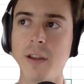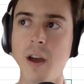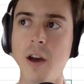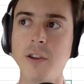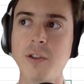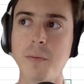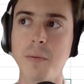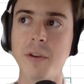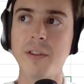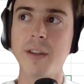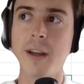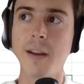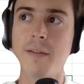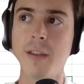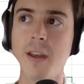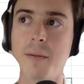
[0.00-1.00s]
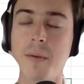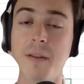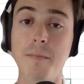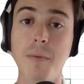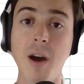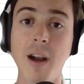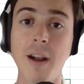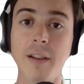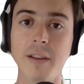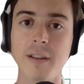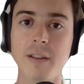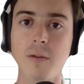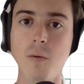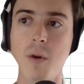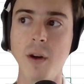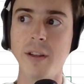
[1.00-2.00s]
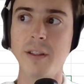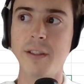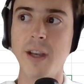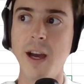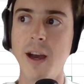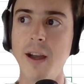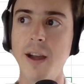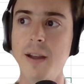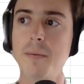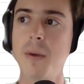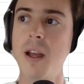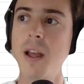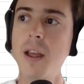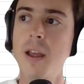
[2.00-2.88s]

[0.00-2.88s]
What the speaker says: 100% of them have bought at least one time,